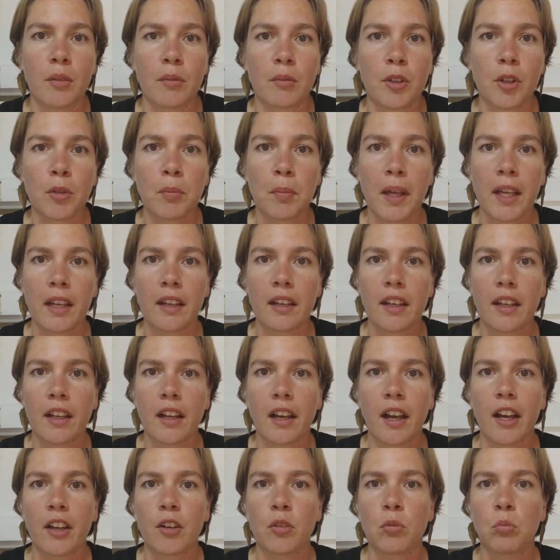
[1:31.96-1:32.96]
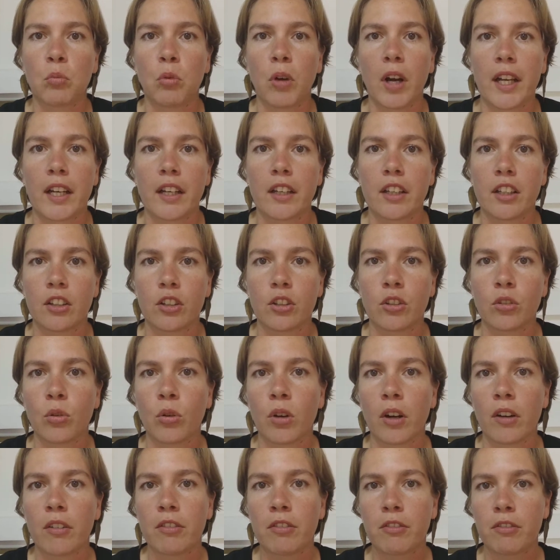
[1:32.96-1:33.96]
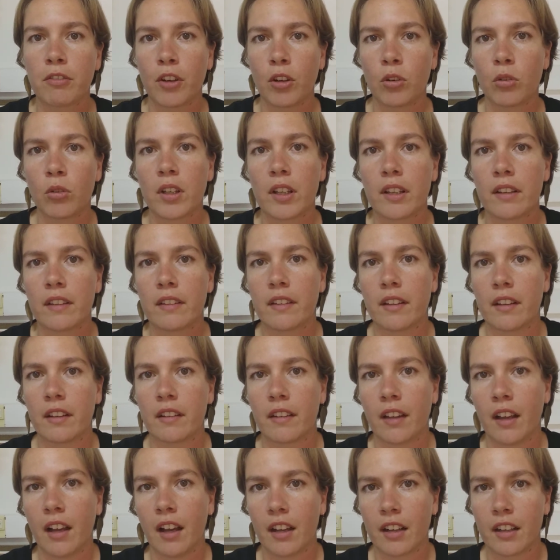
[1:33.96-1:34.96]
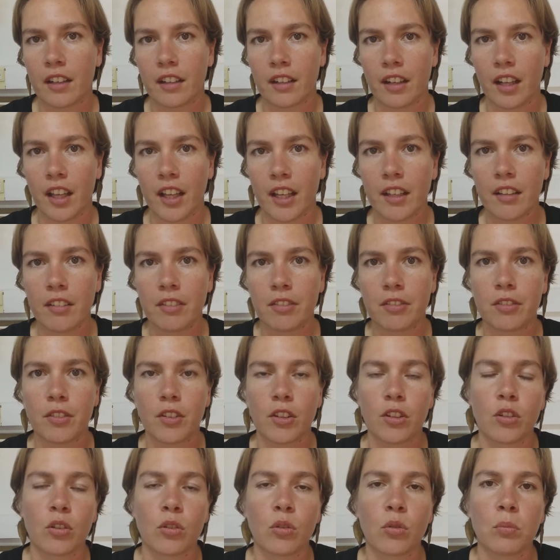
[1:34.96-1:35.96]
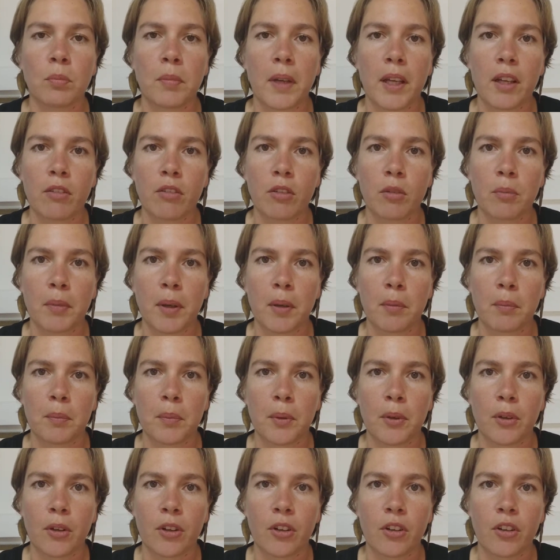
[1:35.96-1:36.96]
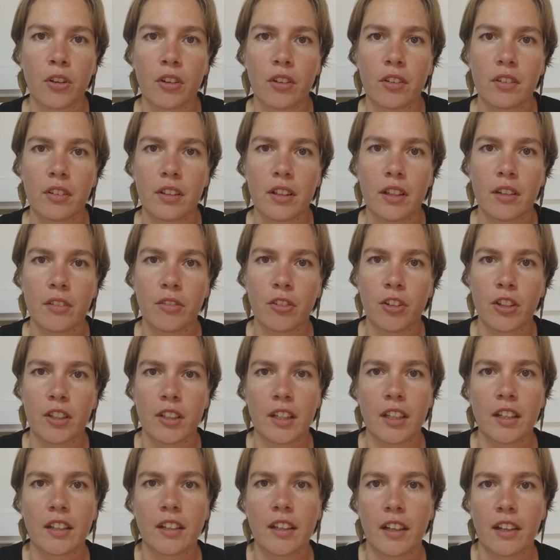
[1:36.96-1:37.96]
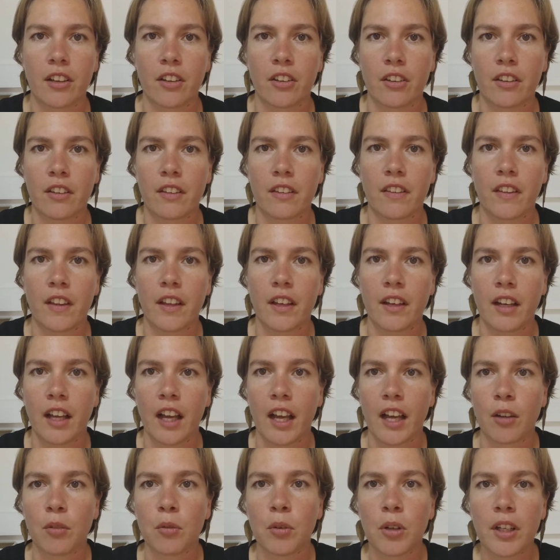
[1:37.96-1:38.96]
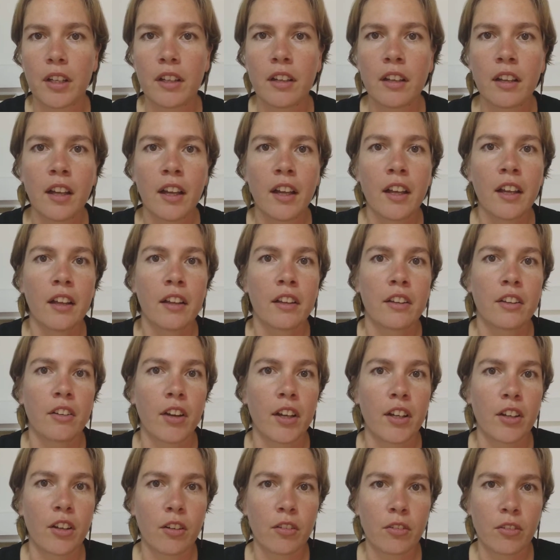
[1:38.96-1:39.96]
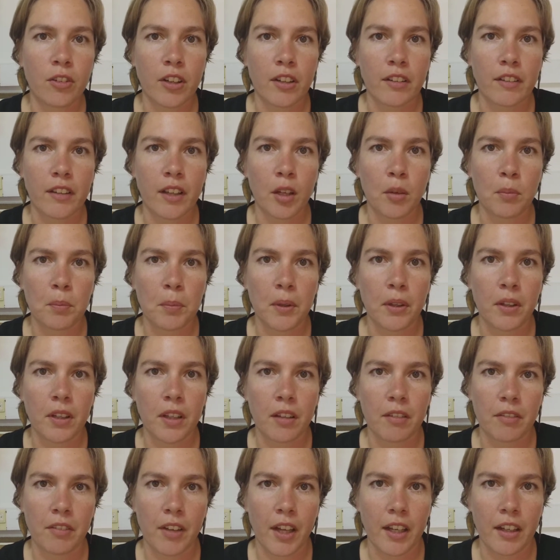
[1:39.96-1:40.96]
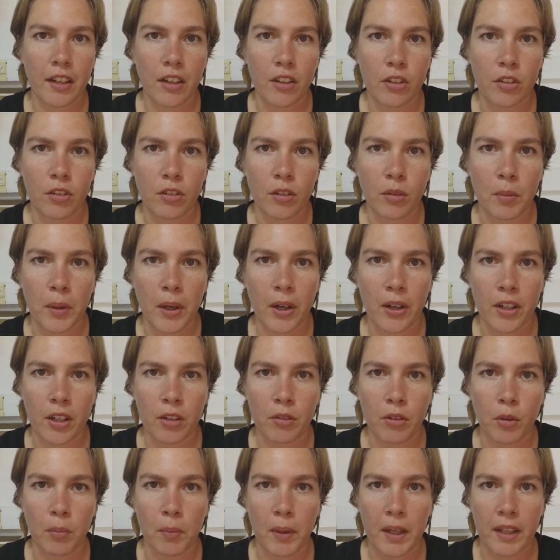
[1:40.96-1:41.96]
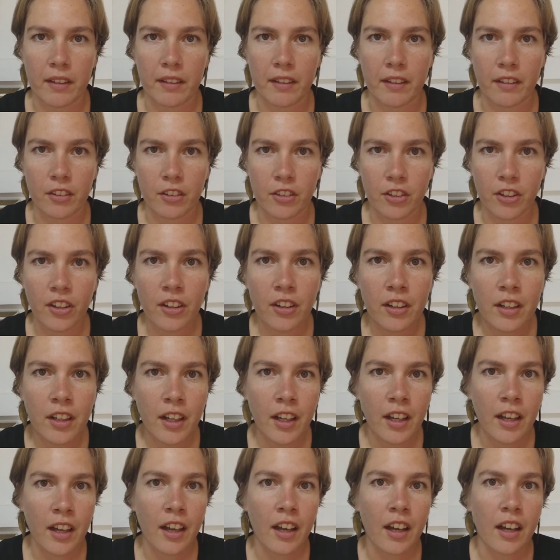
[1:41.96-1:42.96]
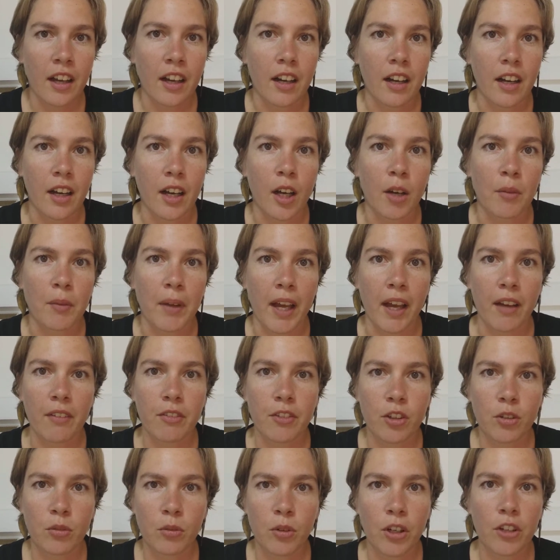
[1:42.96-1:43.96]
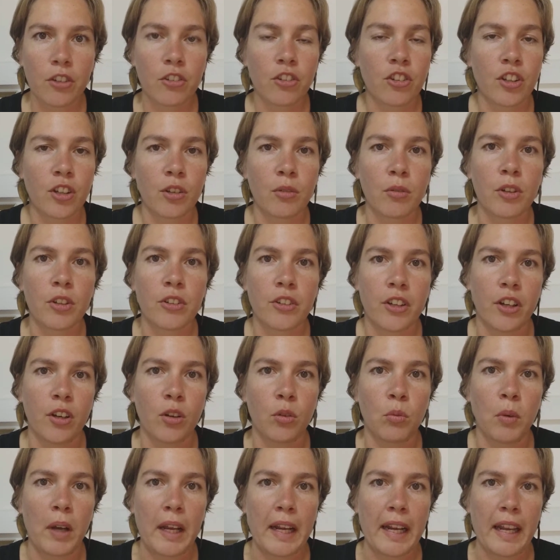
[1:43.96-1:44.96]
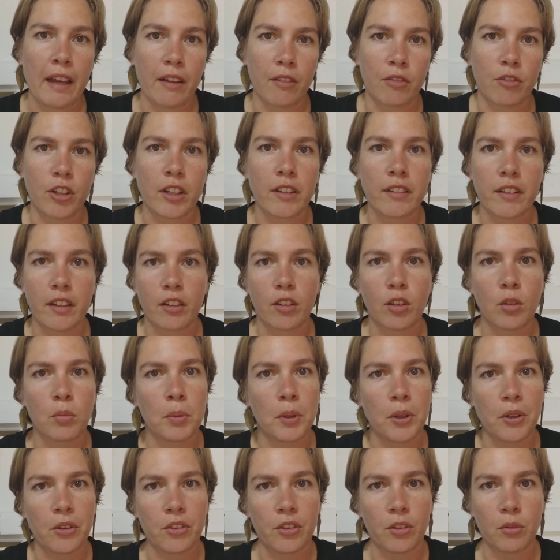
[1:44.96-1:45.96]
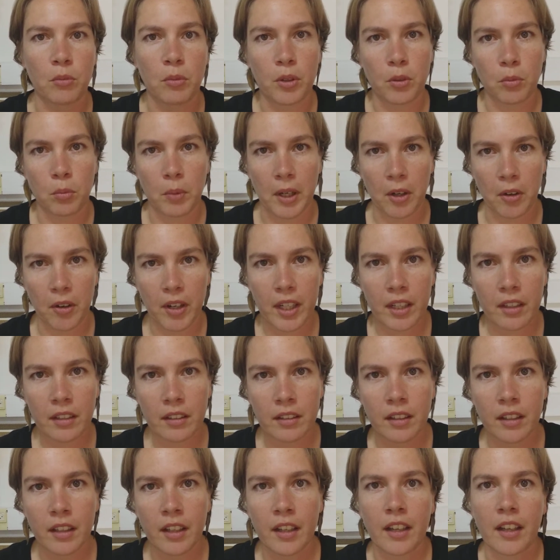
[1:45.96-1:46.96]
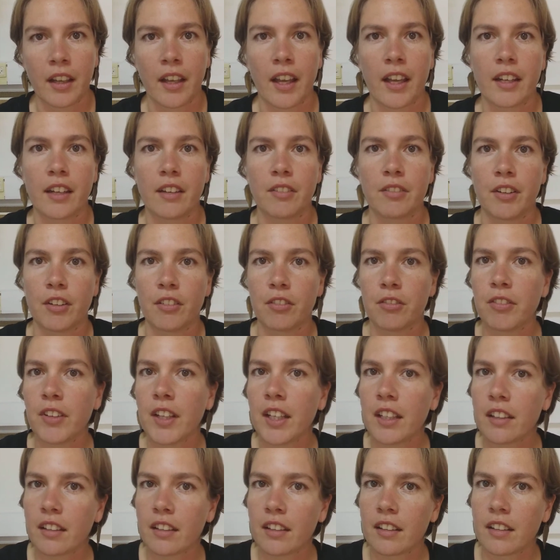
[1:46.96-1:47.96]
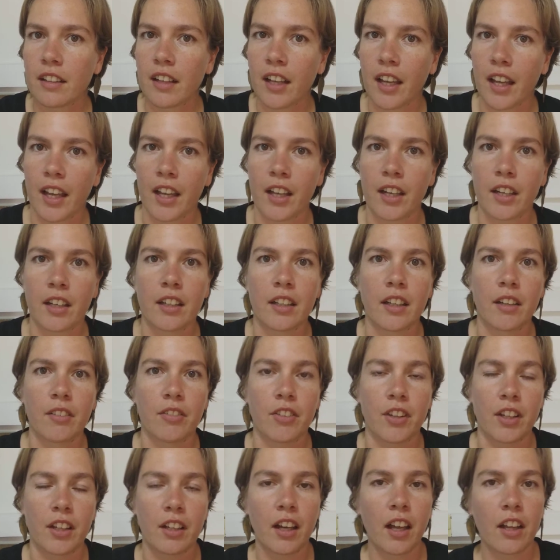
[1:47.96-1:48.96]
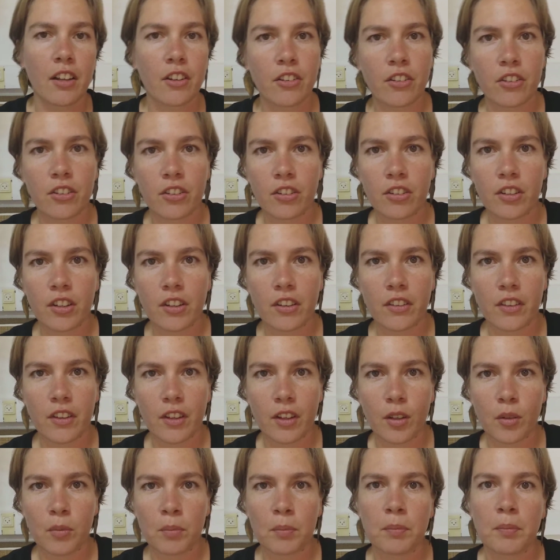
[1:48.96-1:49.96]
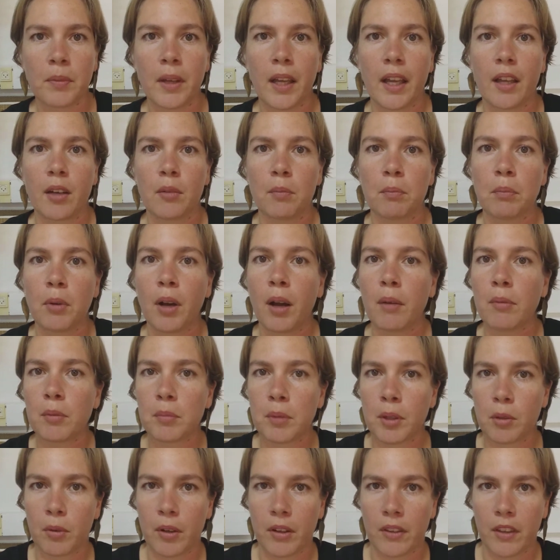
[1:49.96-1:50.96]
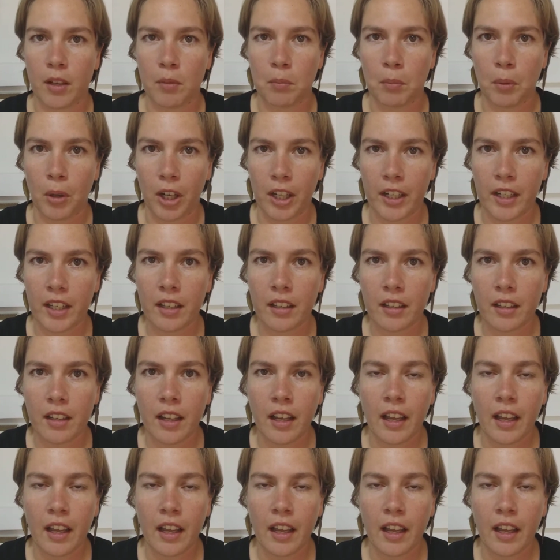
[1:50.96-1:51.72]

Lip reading: depending on what your focus is on in life, you may remember different details than I would. So I know, for example, if I go to a party with my sister, afterwards she will know what every single person was wearing, and if it fit, and if the color suited them, and probably where they bought it,